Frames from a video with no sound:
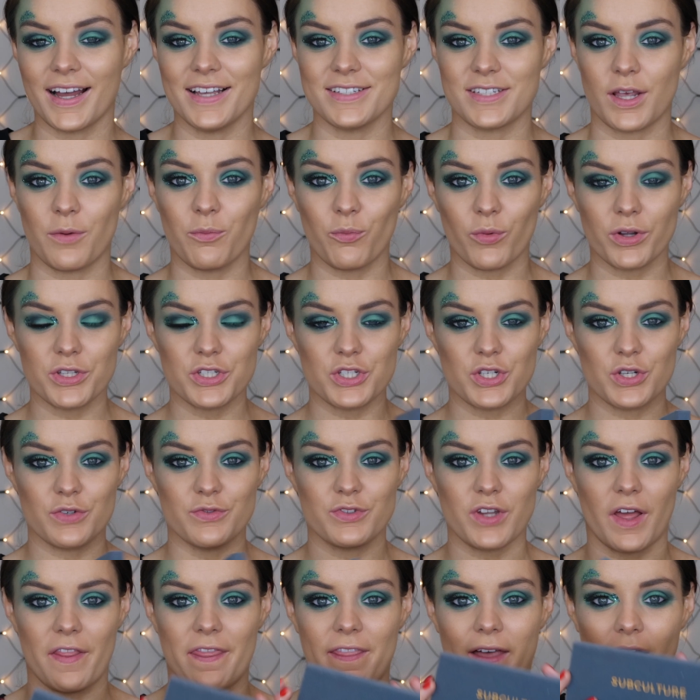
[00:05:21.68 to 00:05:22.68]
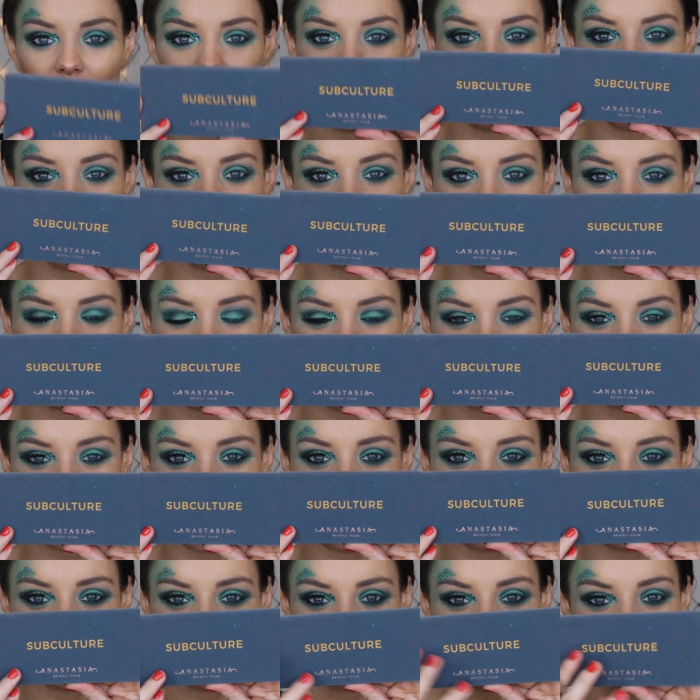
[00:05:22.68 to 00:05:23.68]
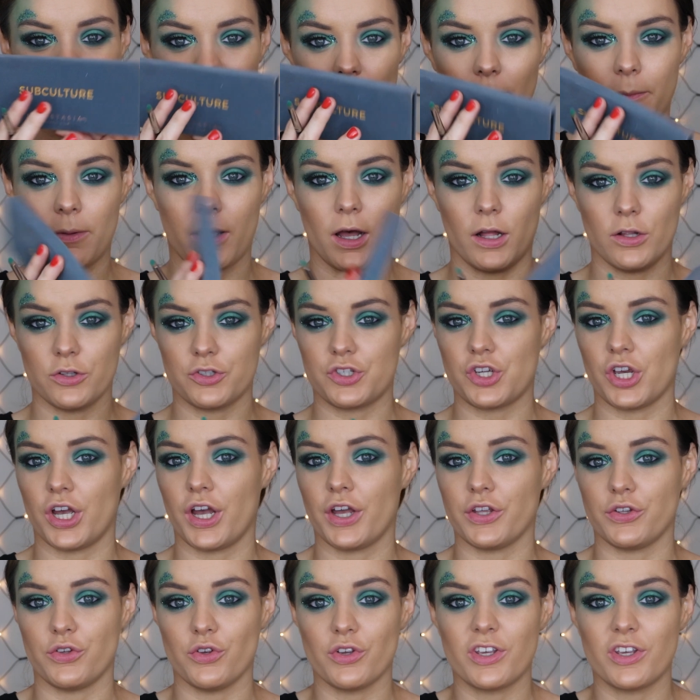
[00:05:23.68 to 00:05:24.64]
guys, and once you've done that, we're going to be taking Subculture.